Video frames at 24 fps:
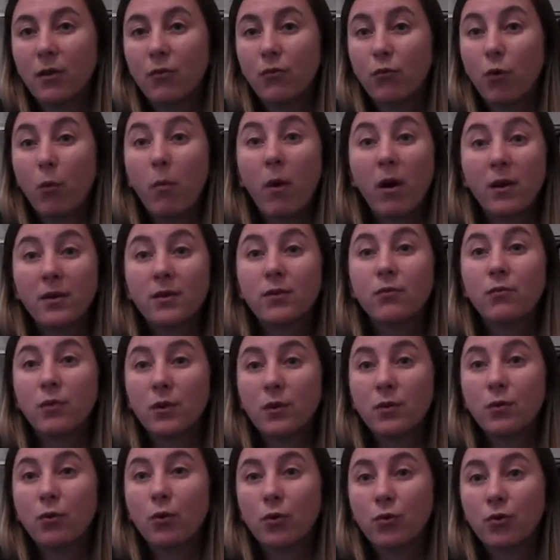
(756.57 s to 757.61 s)
robust
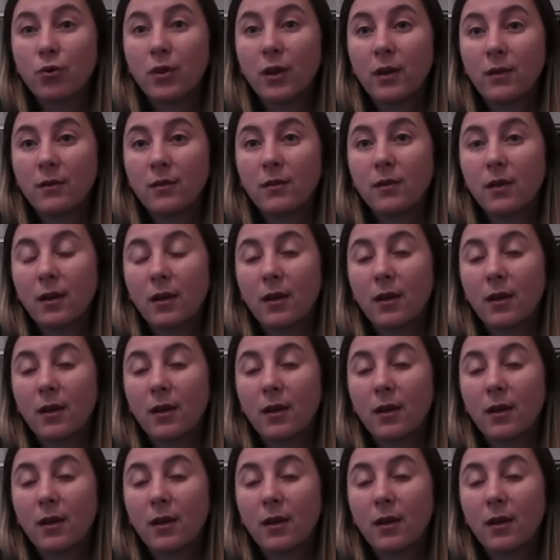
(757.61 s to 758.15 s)
research that